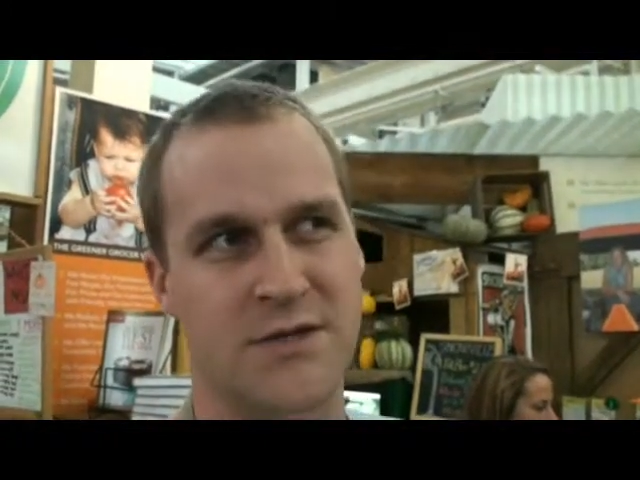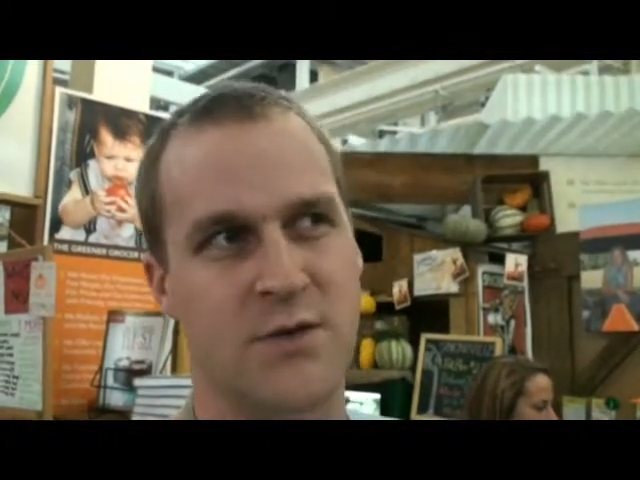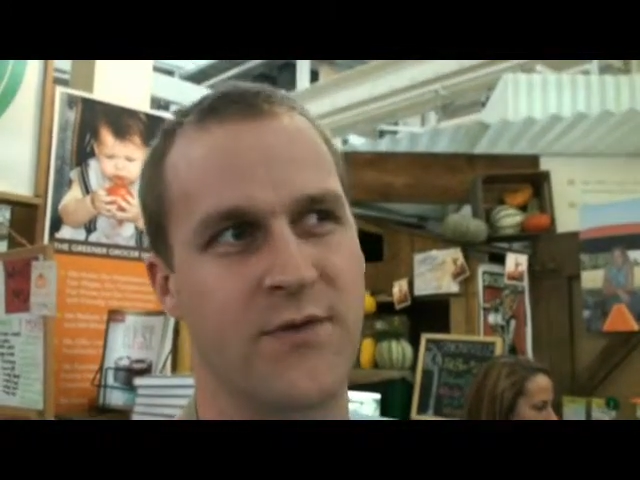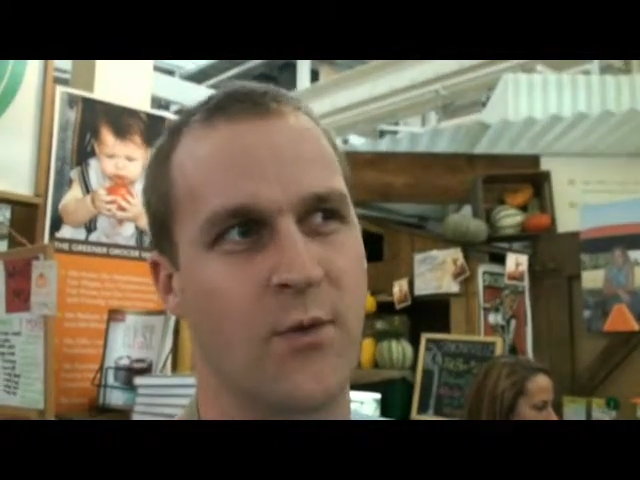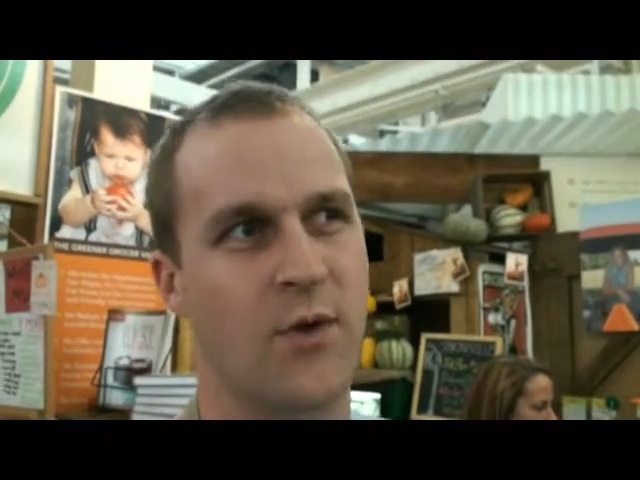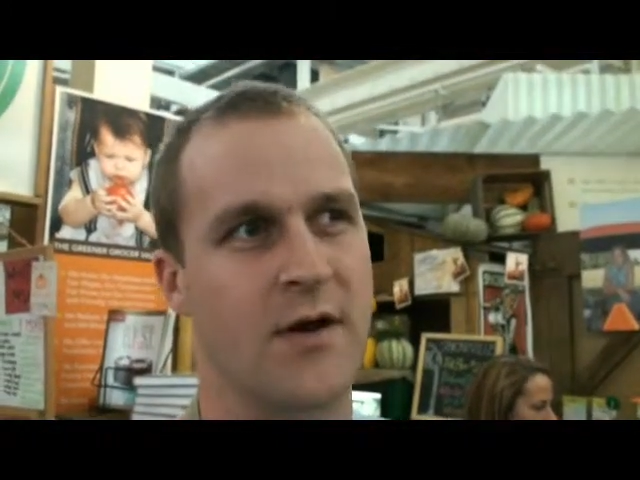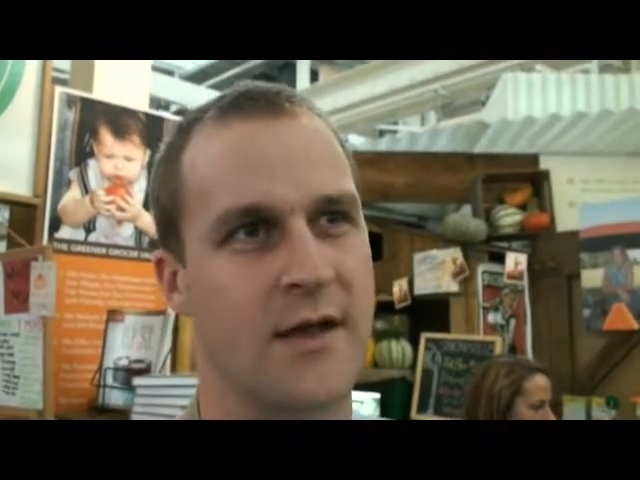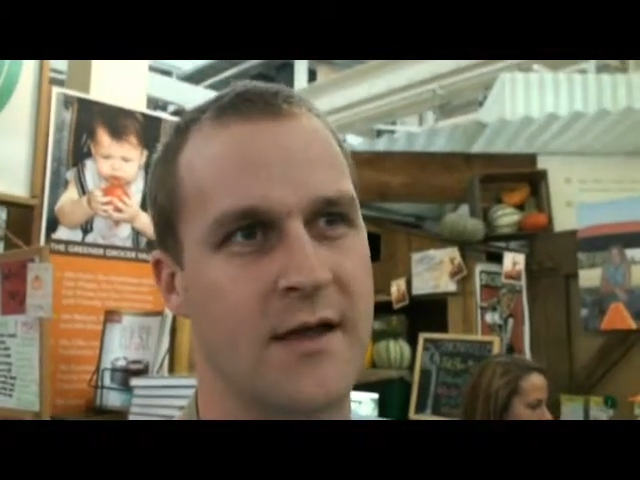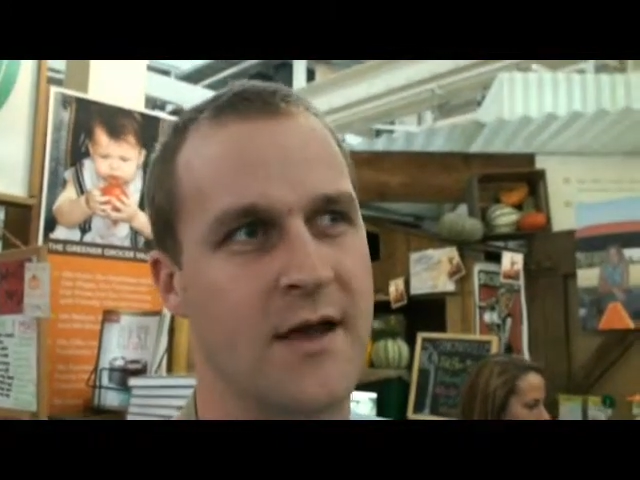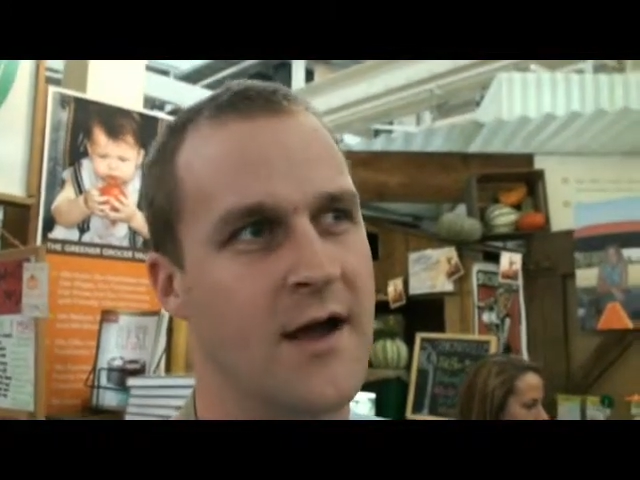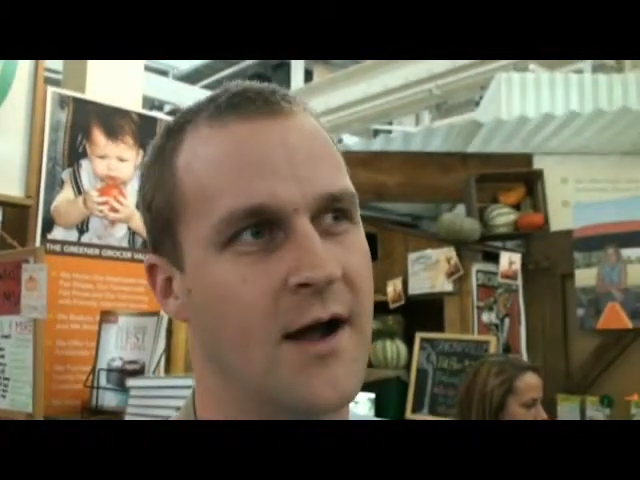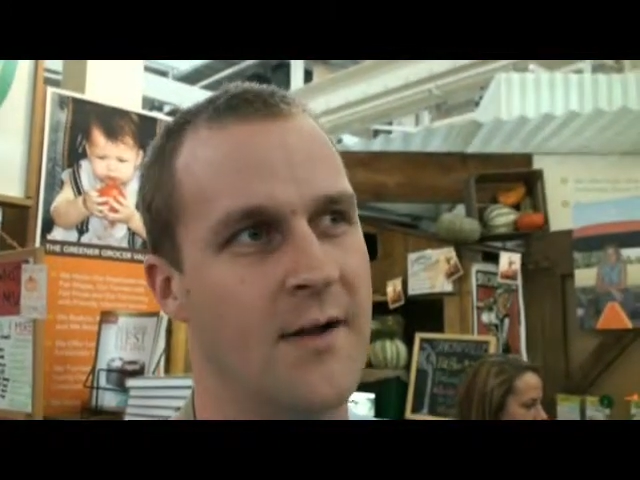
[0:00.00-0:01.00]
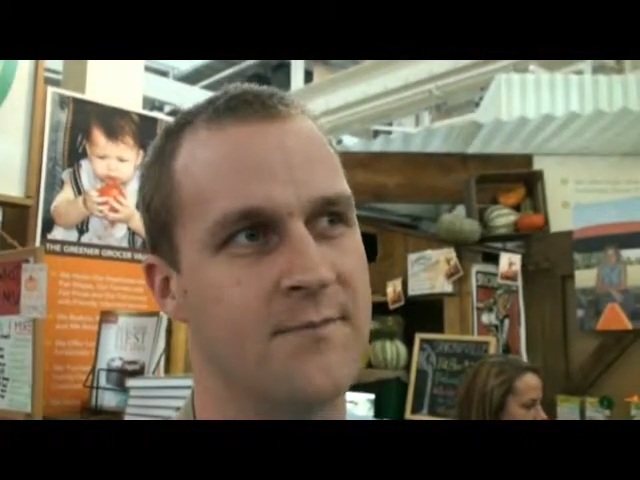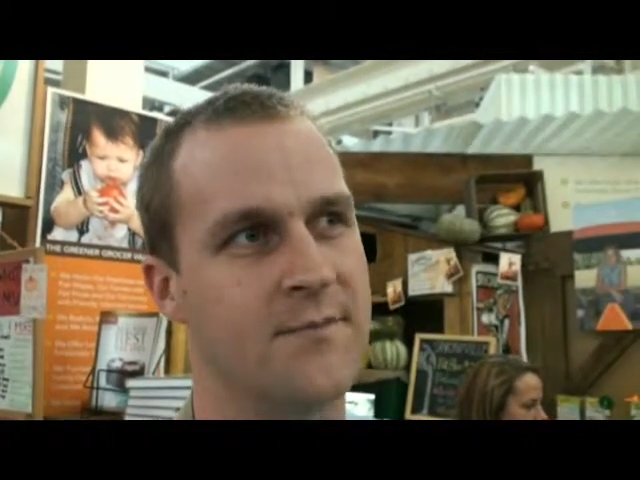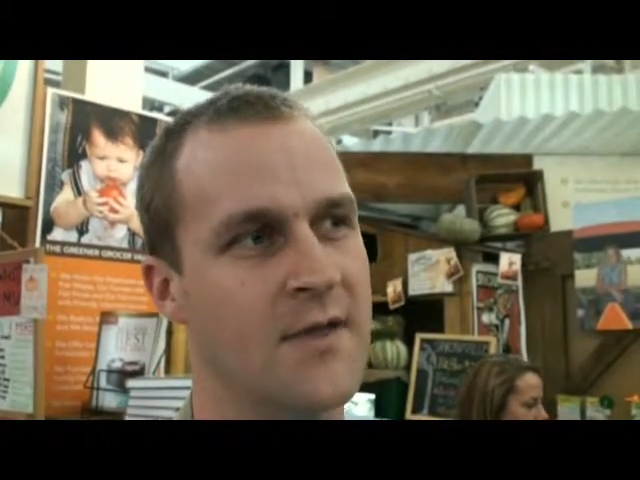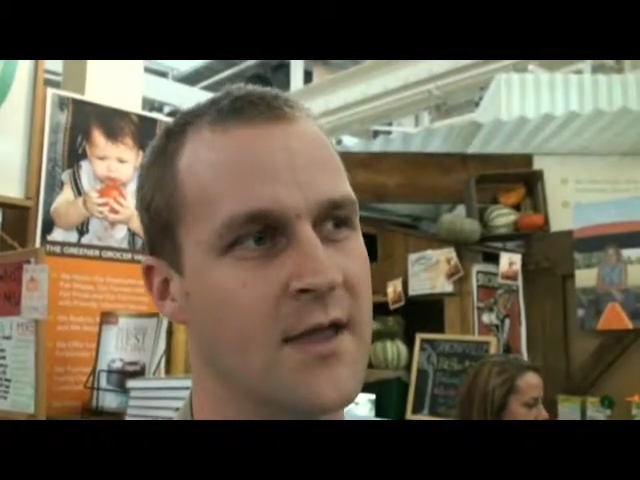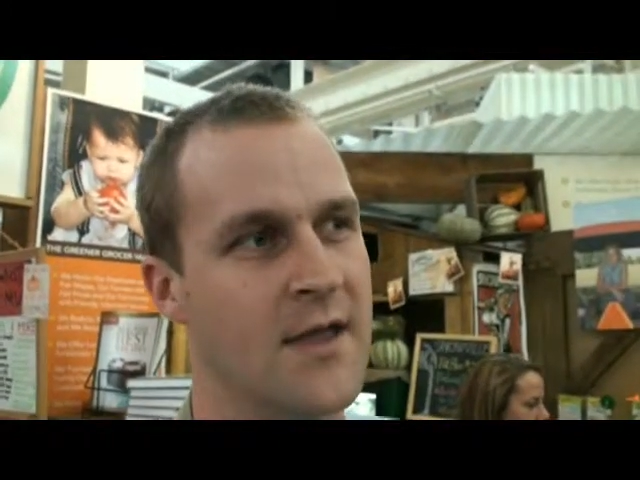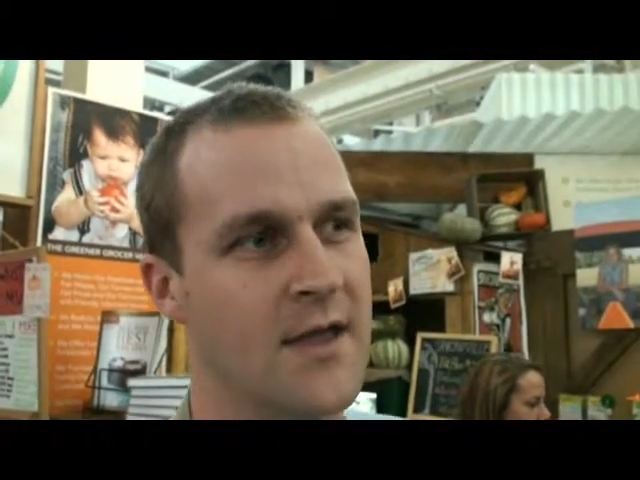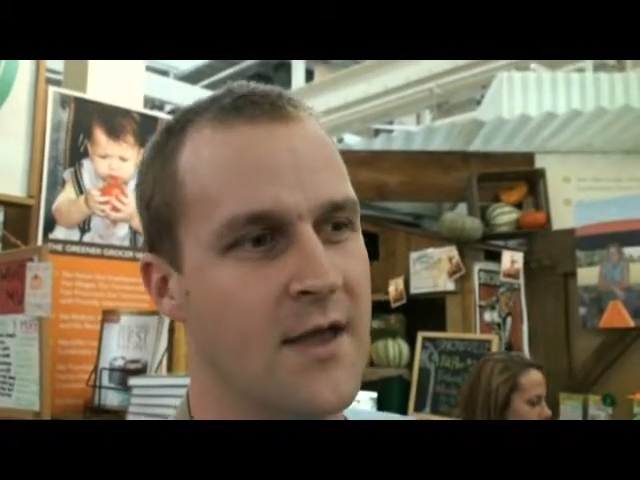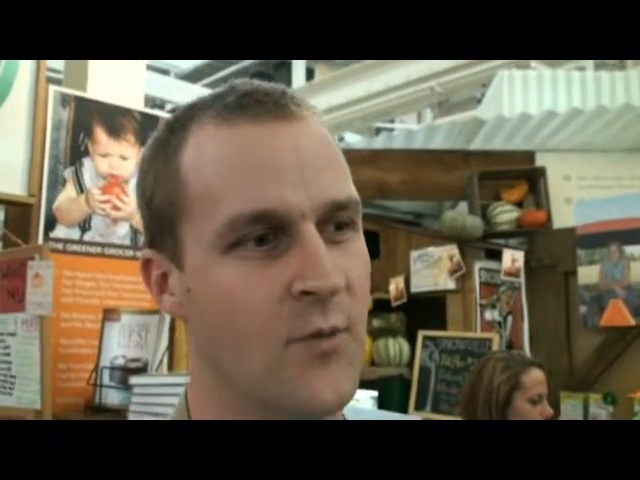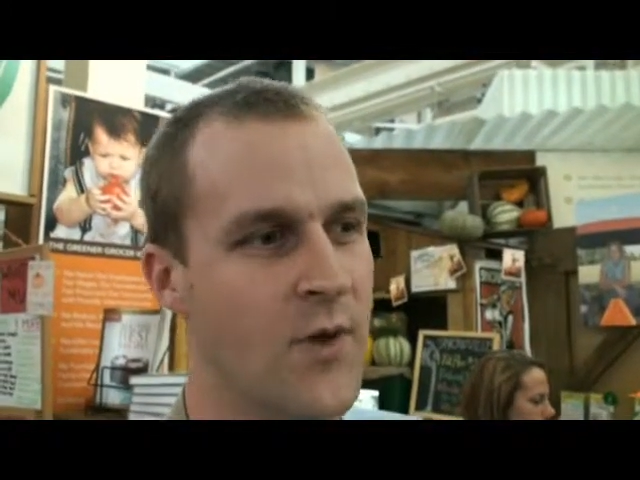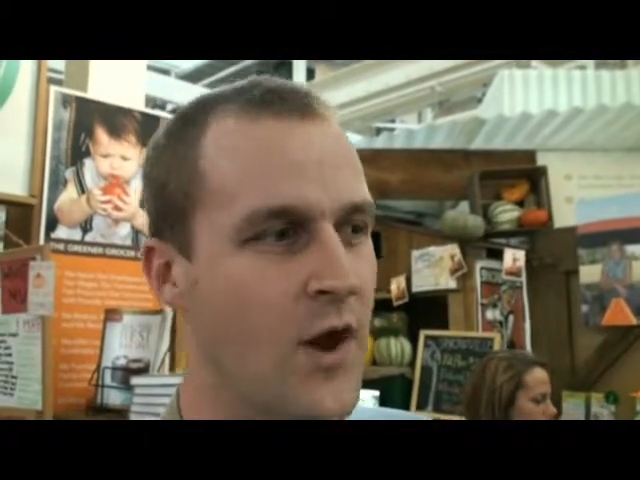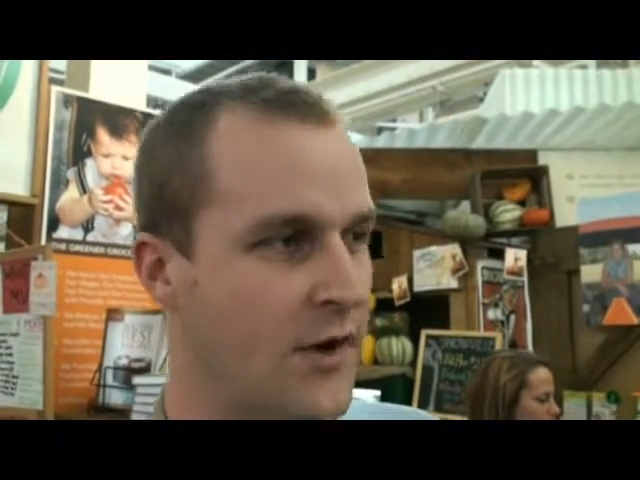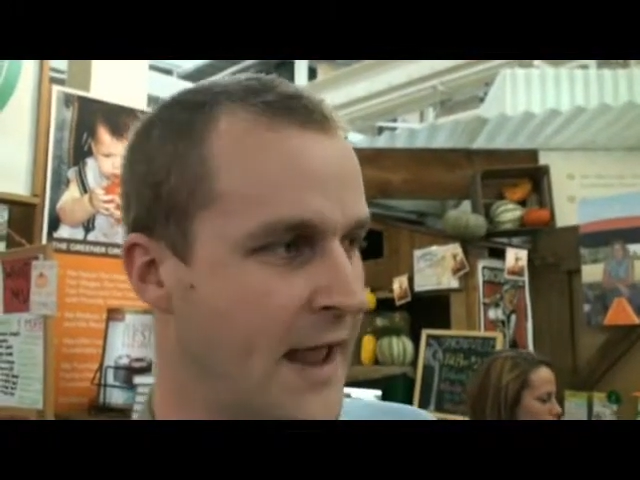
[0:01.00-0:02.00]
So if you wanted to,
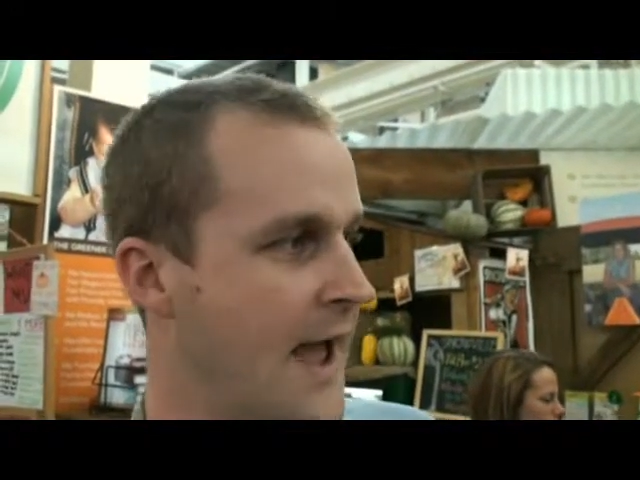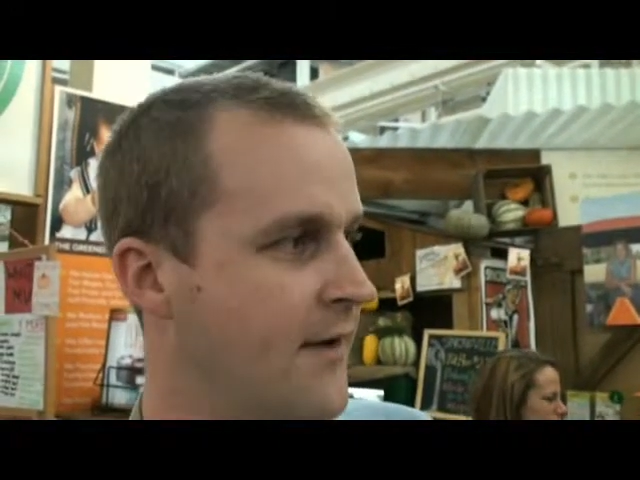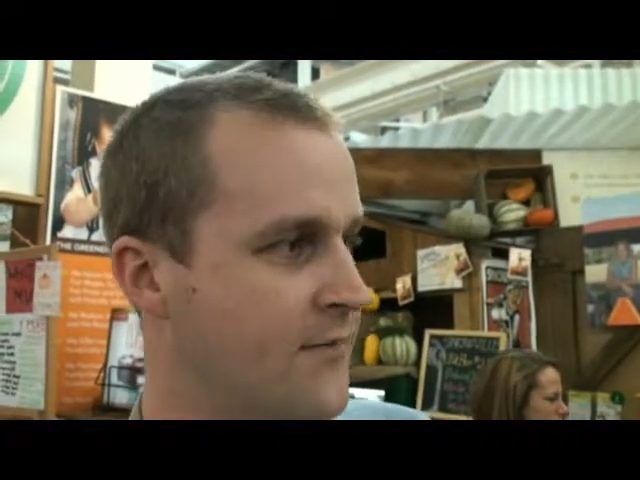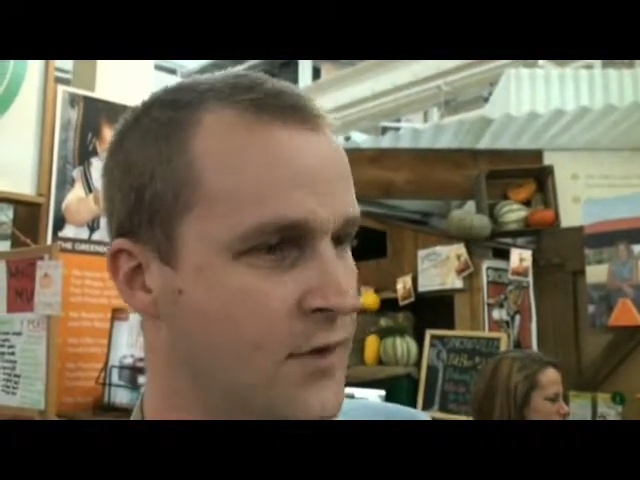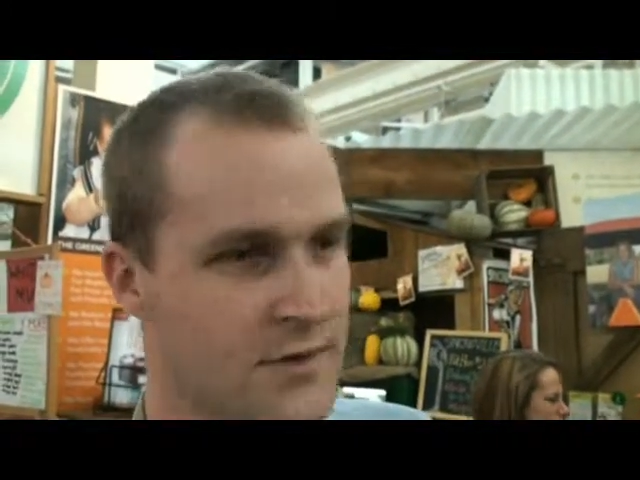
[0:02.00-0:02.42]
we already have